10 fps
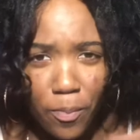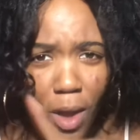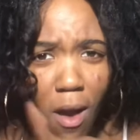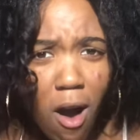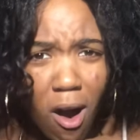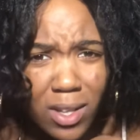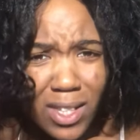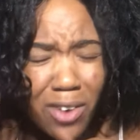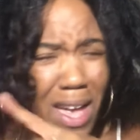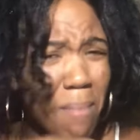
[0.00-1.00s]
Also,
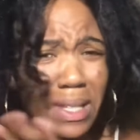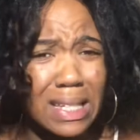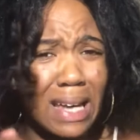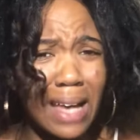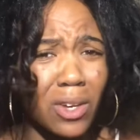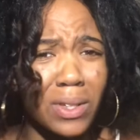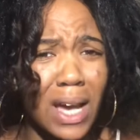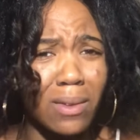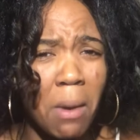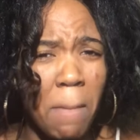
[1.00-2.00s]
yeah, muscadine. The only thing I
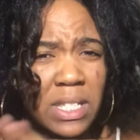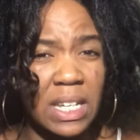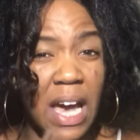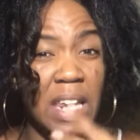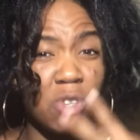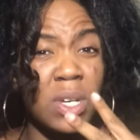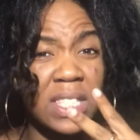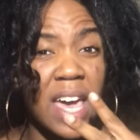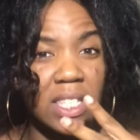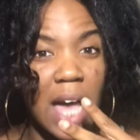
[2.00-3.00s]
like about muscadine is you can
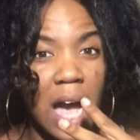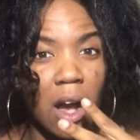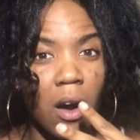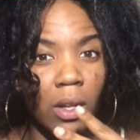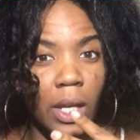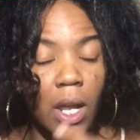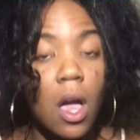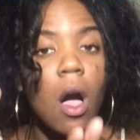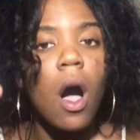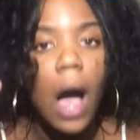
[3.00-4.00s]
taste the alcohol in it.
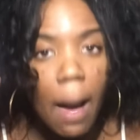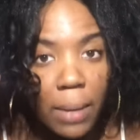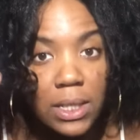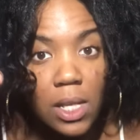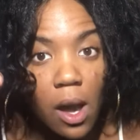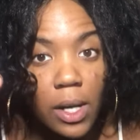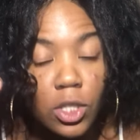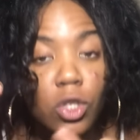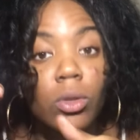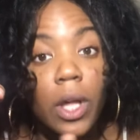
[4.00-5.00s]
I meant to tell y'all this
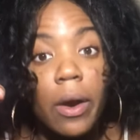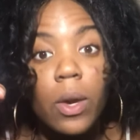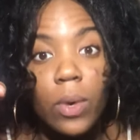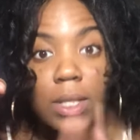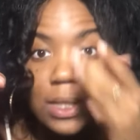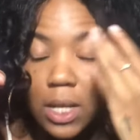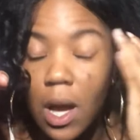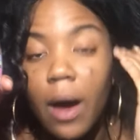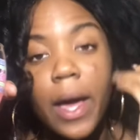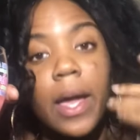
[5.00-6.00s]
too. Larry wanted to tell
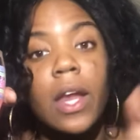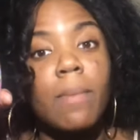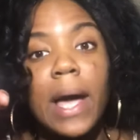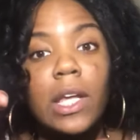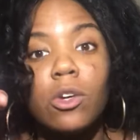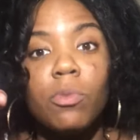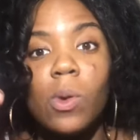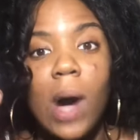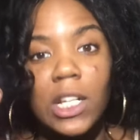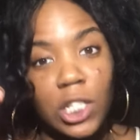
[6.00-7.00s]
y'all, hey, anybody who be
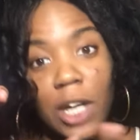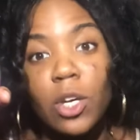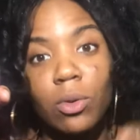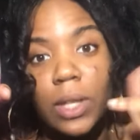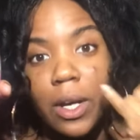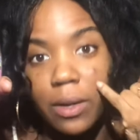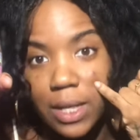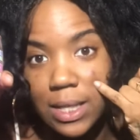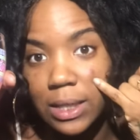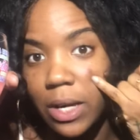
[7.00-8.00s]
watching, y'all know who
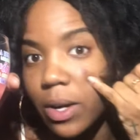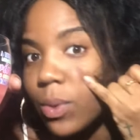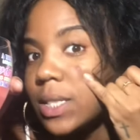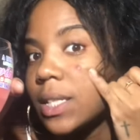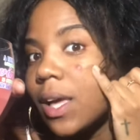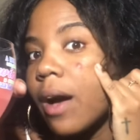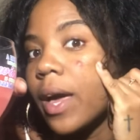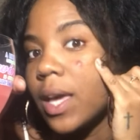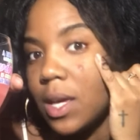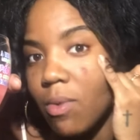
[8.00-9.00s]
Larry is. Larry wanted to tell y'all,
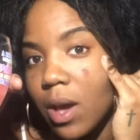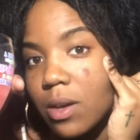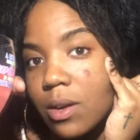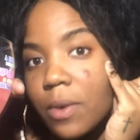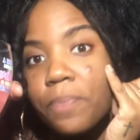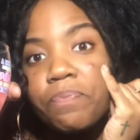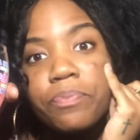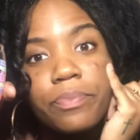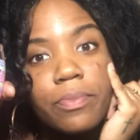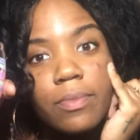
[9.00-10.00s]
hey, he right here.
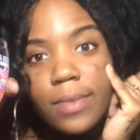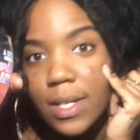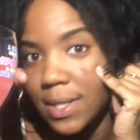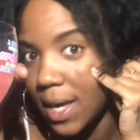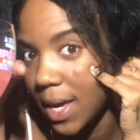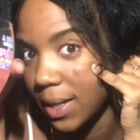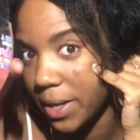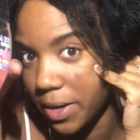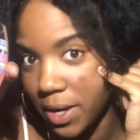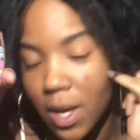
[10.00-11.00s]
Say hey,
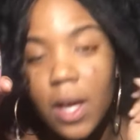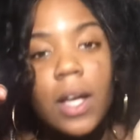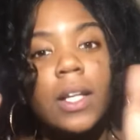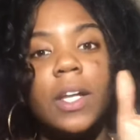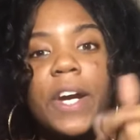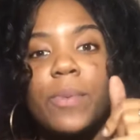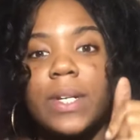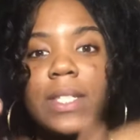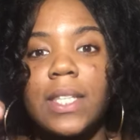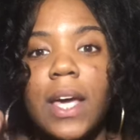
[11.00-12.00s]
Larry. Larry
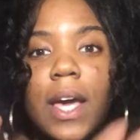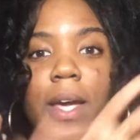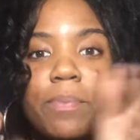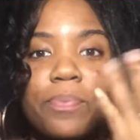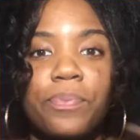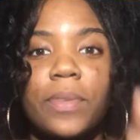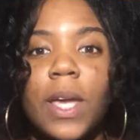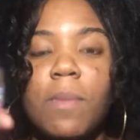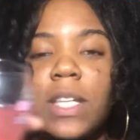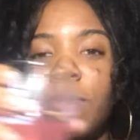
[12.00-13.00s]
wanted to say, hey,
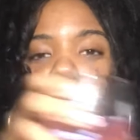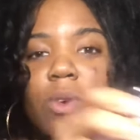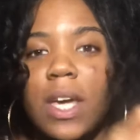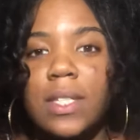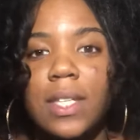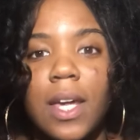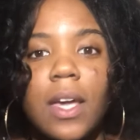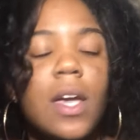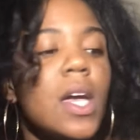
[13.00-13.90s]
he my special guest today.